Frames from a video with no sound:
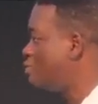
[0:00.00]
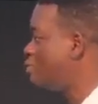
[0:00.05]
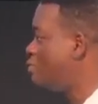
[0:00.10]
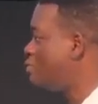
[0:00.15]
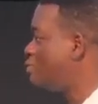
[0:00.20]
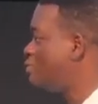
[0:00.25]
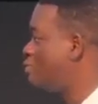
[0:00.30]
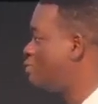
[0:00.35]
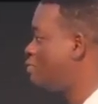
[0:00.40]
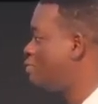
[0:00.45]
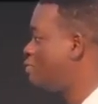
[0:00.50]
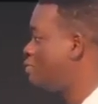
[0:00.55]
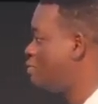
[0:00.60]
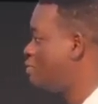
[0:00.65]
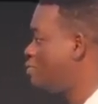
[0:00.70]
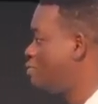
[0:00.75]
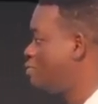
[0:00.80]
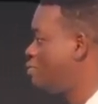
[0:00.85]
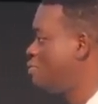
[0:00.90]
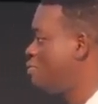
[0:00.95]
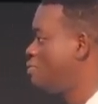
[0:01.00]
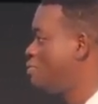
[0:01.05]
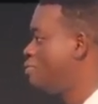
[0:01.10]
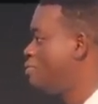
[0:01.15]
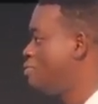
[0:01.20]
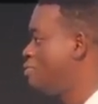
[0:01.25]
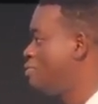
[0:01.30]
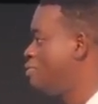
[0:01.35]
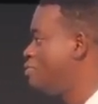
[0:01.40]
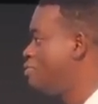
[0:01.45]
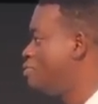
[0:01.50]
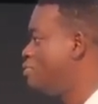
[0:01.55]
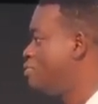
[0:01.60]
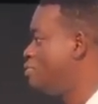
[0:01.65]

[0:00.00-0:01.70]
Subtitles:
(no one is talking)